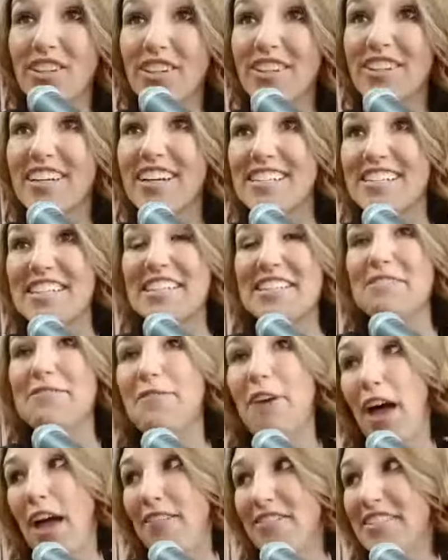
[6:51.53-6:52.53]
because it's
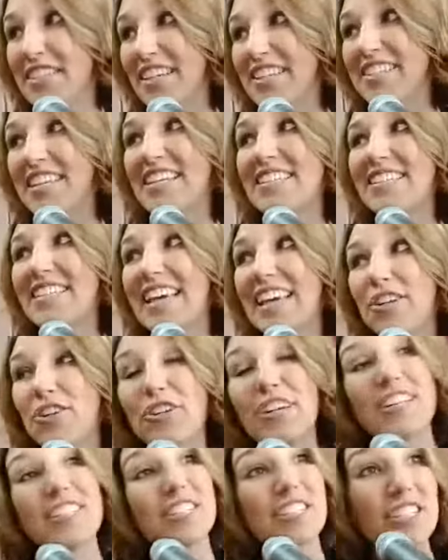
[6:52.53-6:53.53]
5-6 days later and it
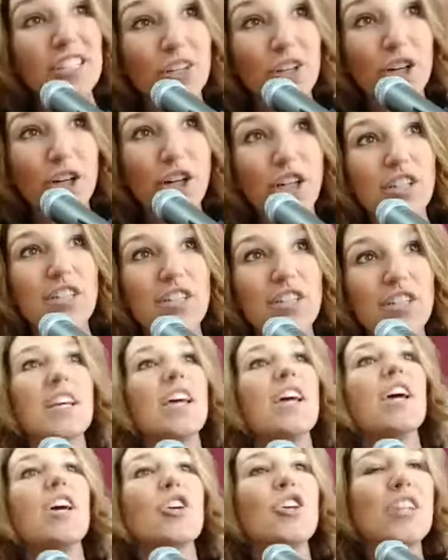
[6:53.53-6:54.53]
still hurts.
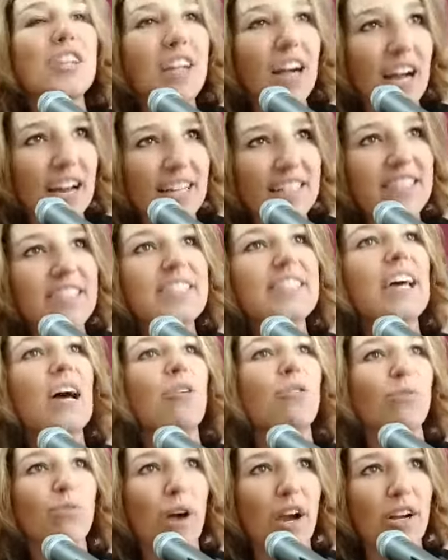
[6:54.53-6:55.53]
You need to ice it down
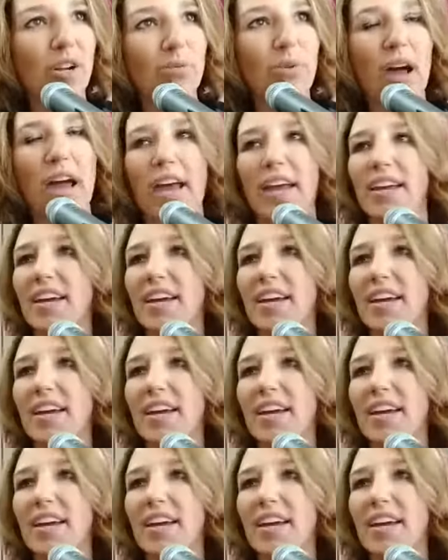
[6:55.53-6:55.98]
right away.